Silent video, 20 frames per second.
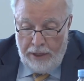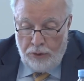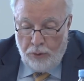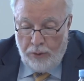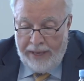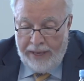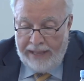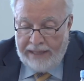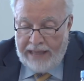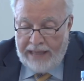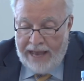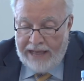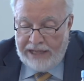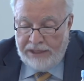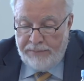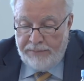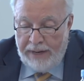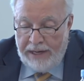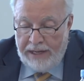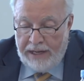to get
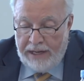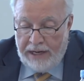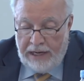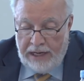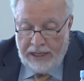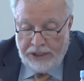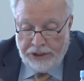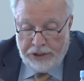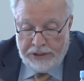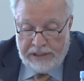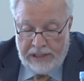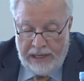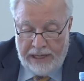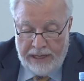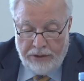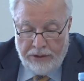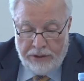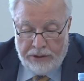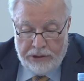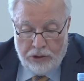as many religious
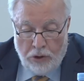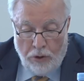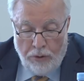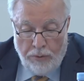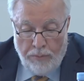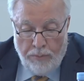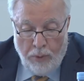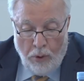leaders on